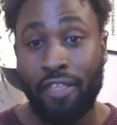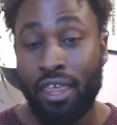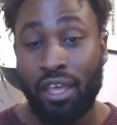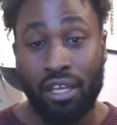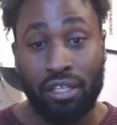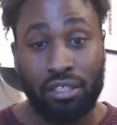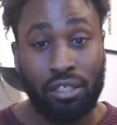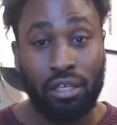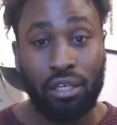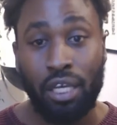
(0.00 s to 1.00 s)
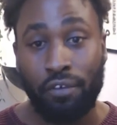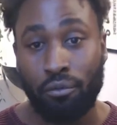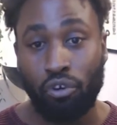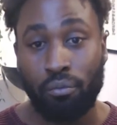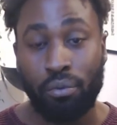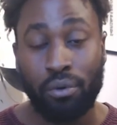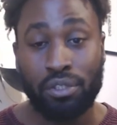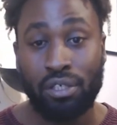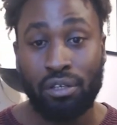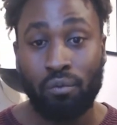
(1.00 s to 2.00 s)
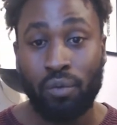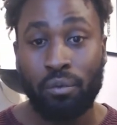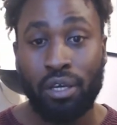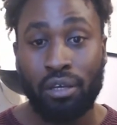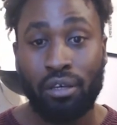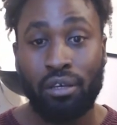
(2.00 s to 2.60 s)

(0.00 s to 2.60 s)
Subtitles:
It's even more important when we're